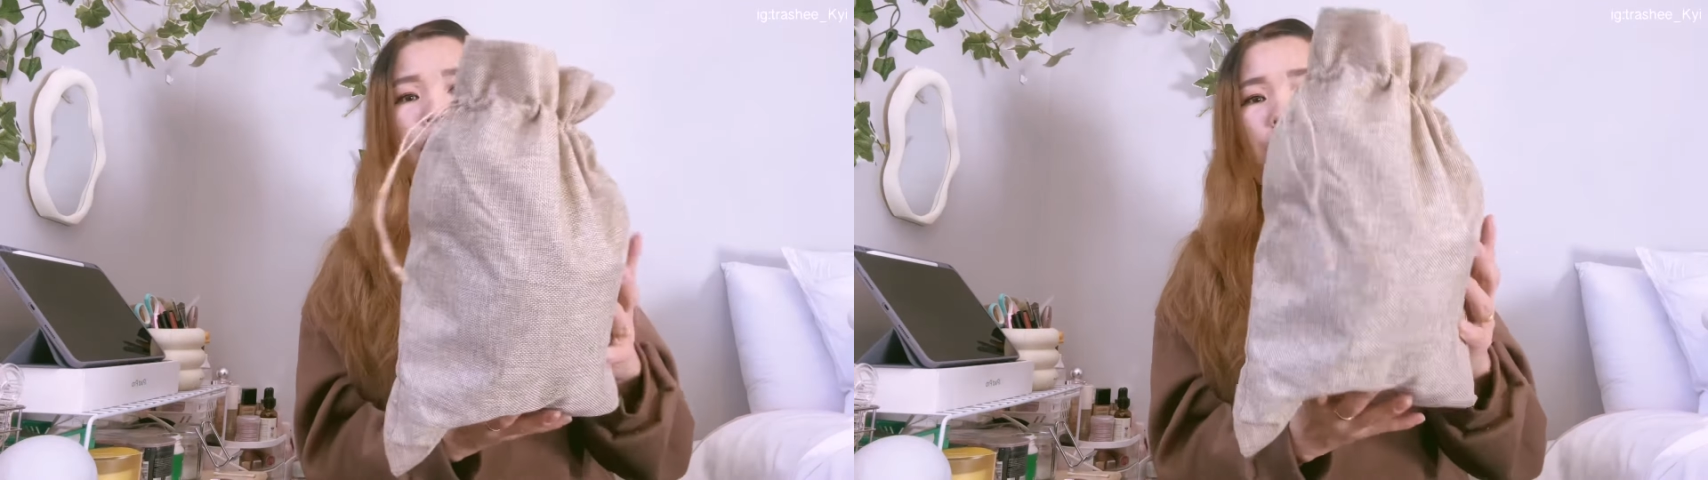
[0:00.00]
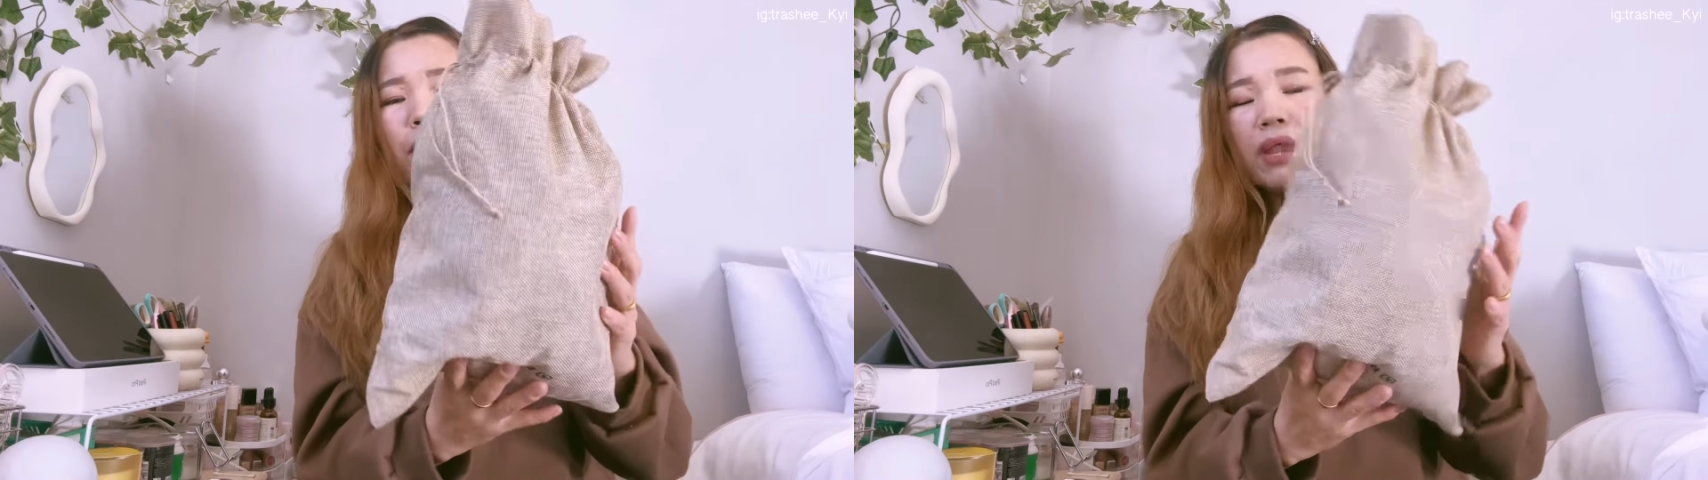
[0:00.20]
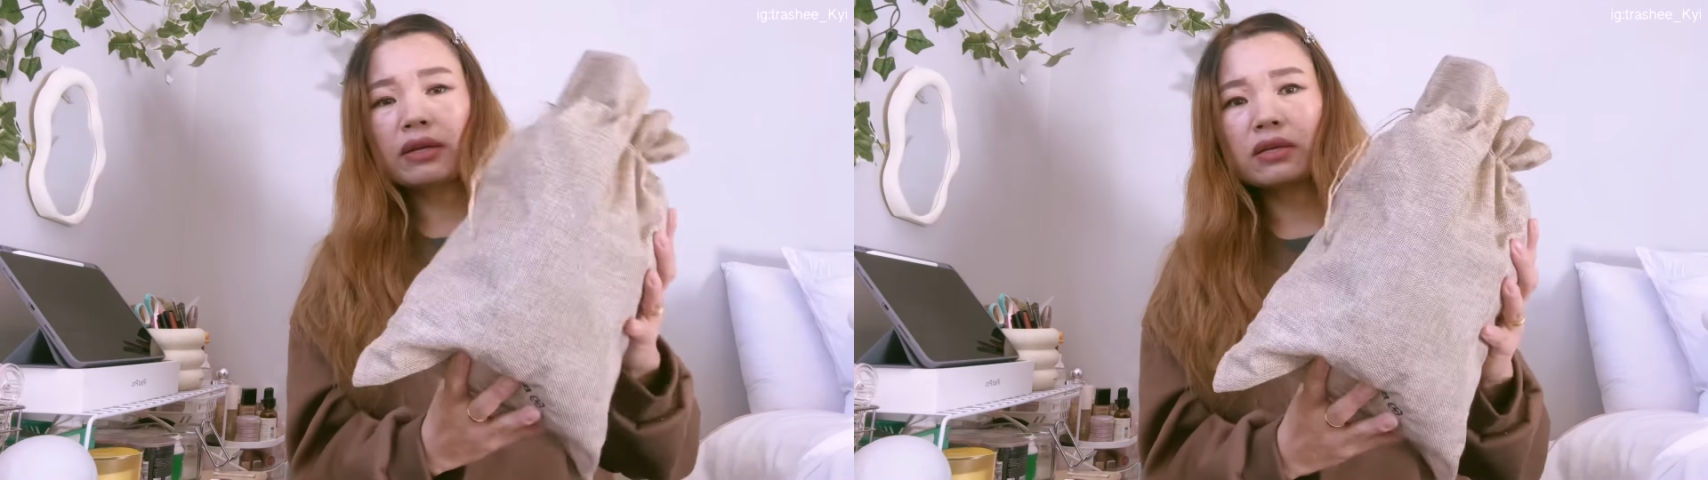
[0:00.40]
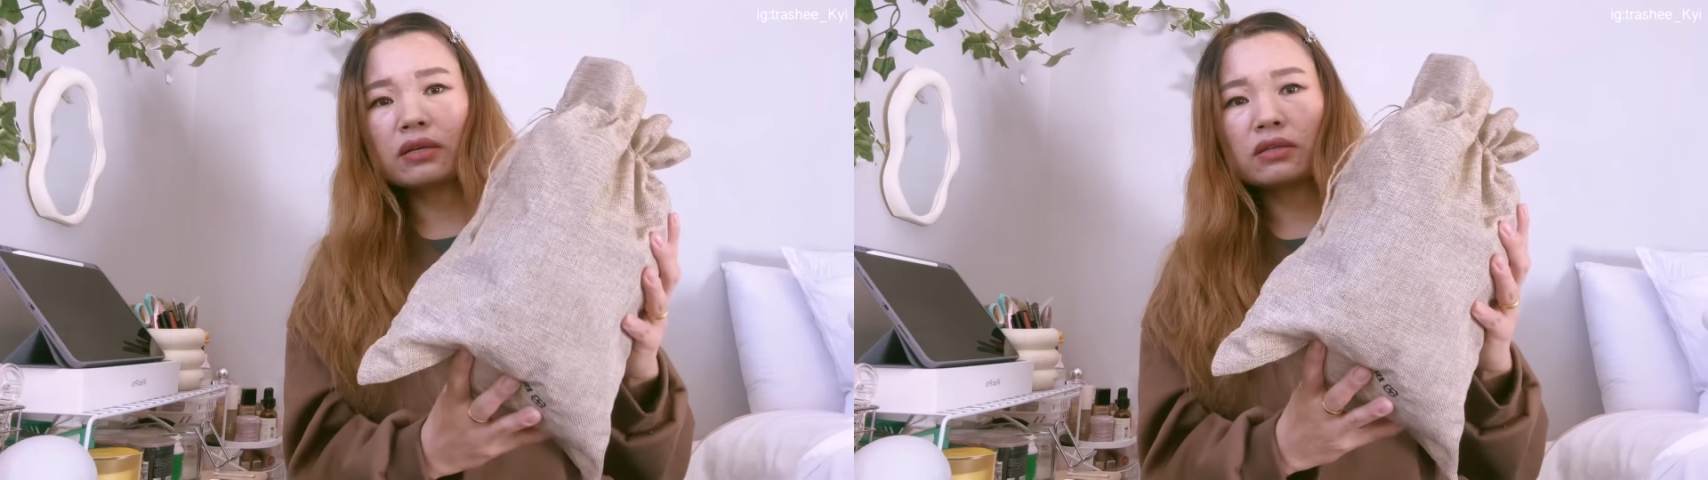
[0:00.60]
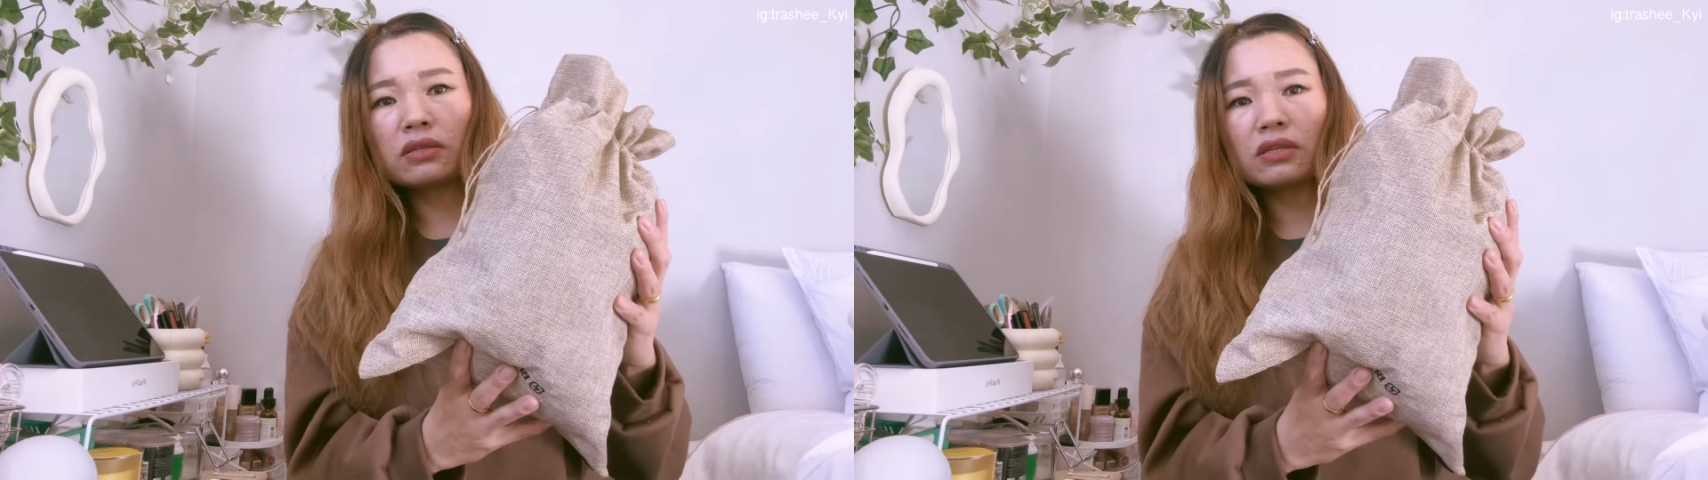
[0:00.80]

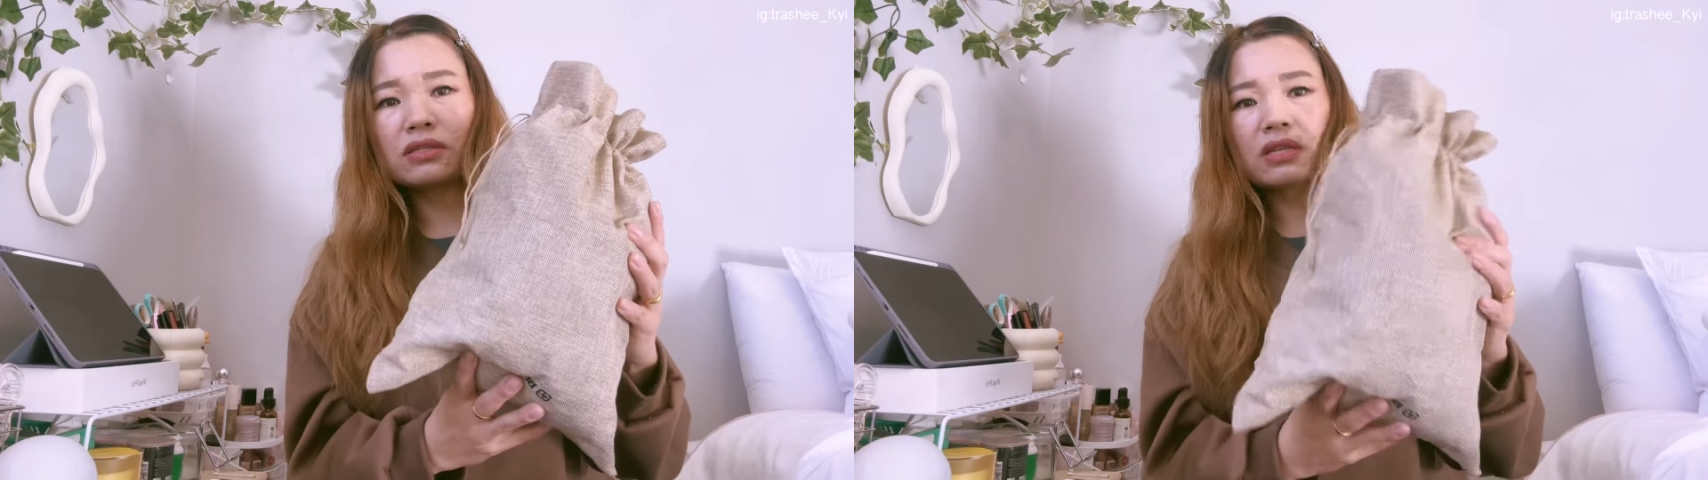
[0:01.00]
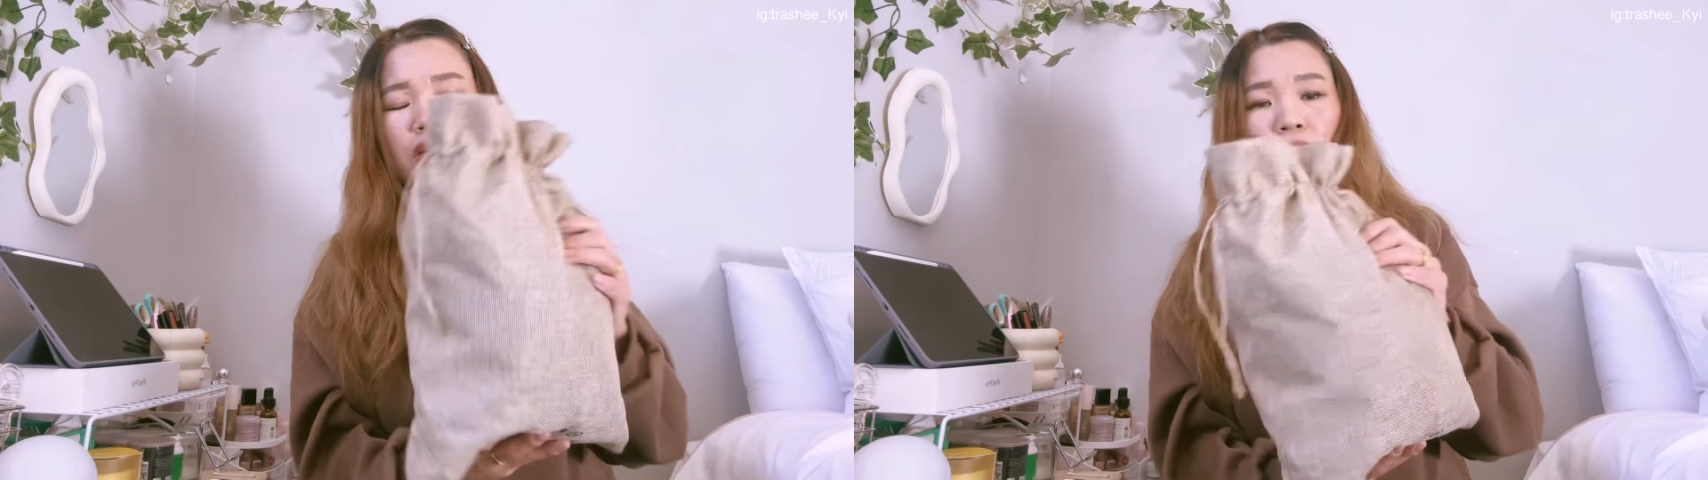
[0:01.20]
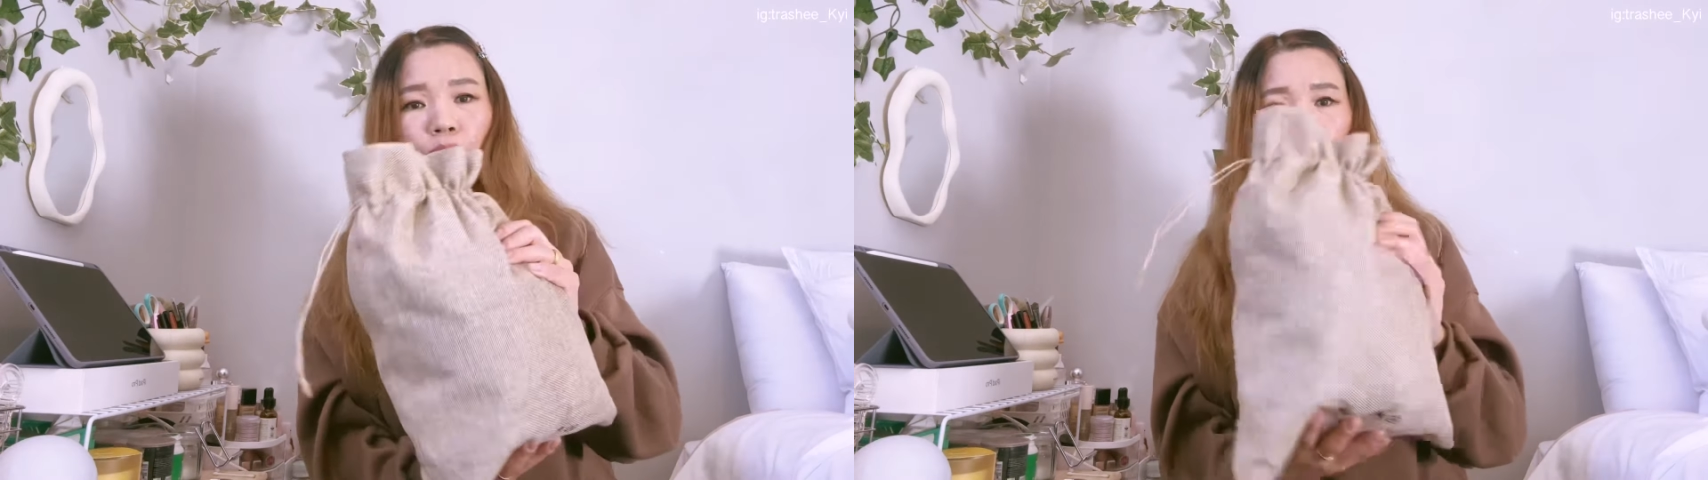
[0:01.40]
package inside the